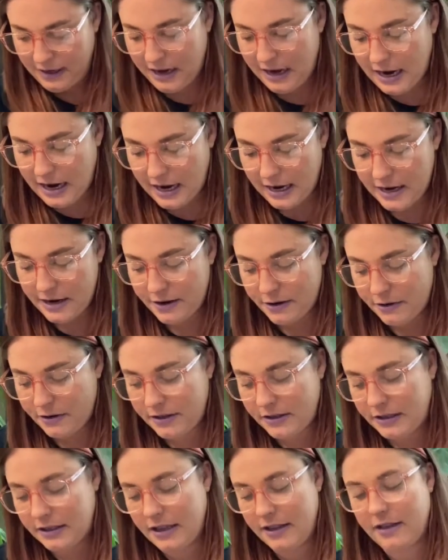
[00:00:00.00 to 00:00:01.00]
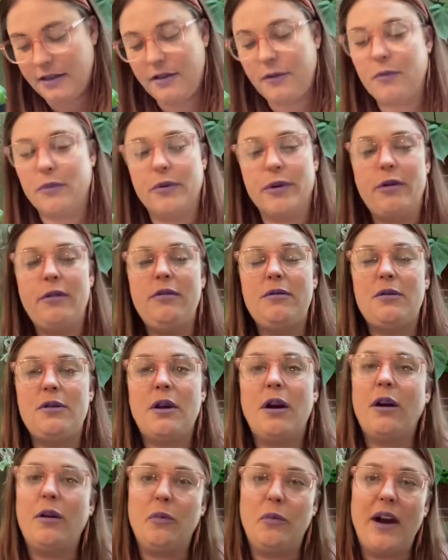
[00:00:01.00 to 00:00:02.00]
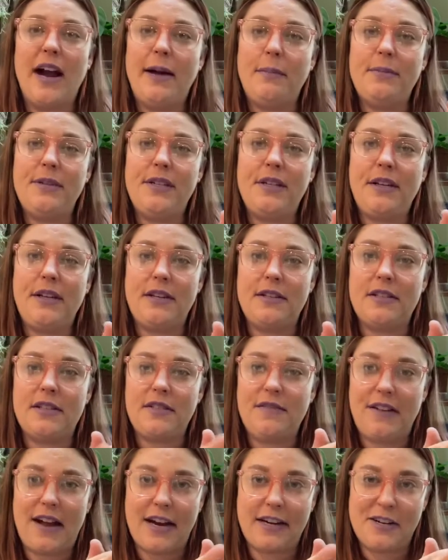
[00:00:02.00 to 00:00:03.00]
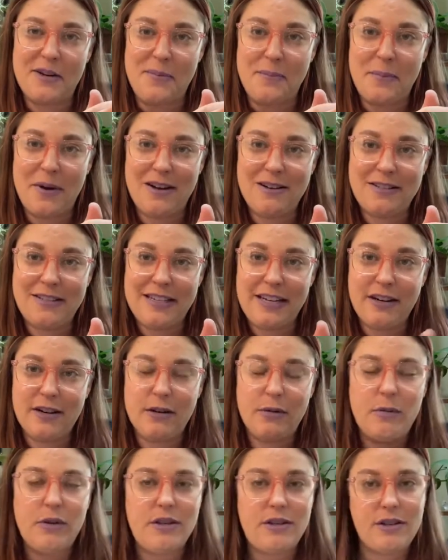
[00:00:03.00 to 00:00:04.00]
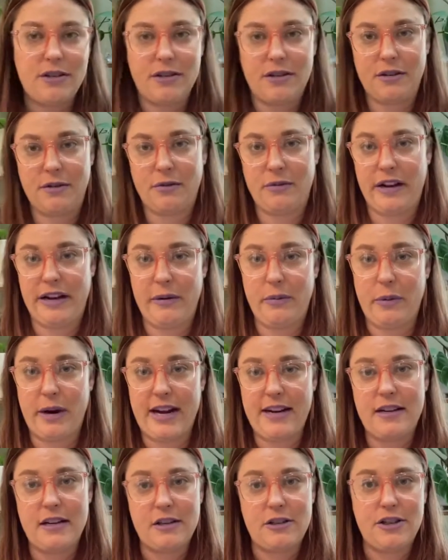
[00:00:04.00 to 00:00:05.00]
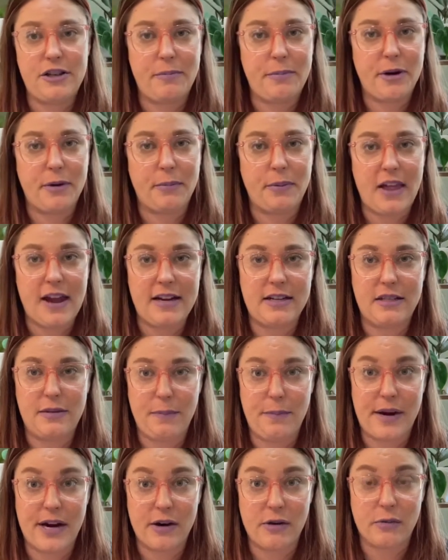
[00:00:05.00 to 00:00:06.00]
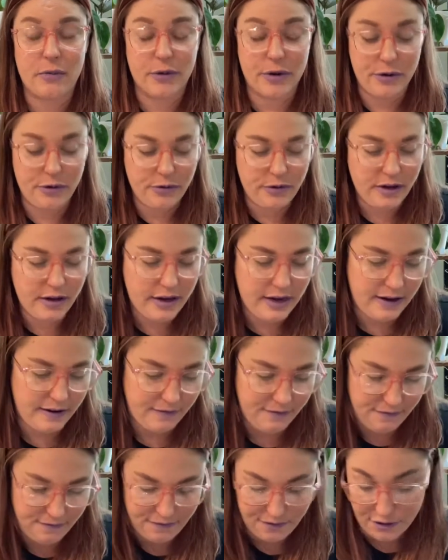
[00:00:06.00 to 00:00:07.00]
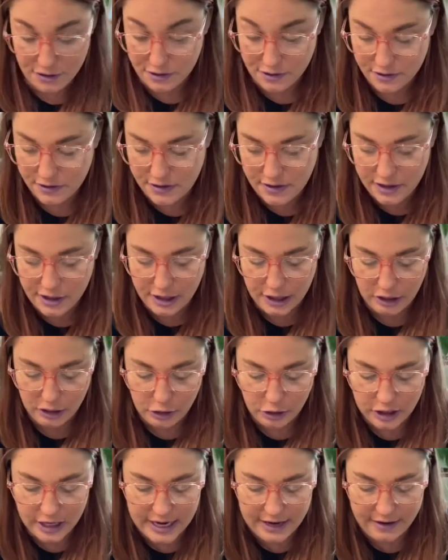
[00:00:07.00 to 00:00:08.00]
I noticed that the roots are wrapped in sphagnum moss here, which is a great way to ship your plants bare root if you're looking